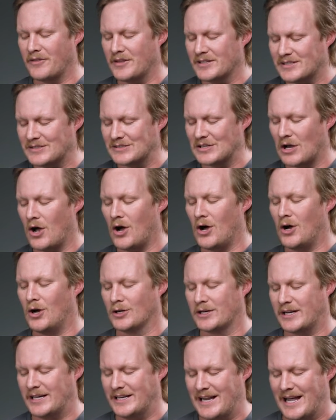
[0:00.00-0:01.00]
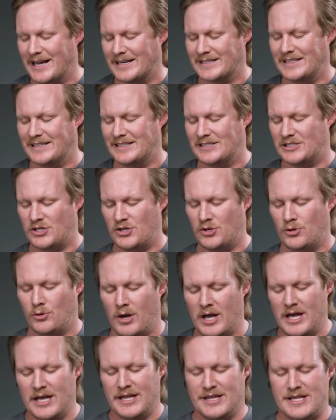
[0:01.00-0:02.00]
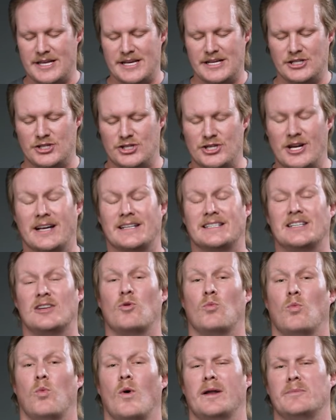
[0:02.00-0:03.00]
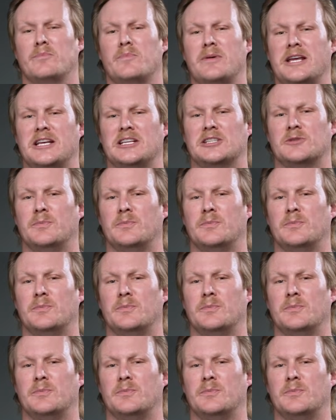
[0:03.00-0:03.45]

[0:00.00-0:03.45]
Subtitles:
this is all connected to the injected 1-piece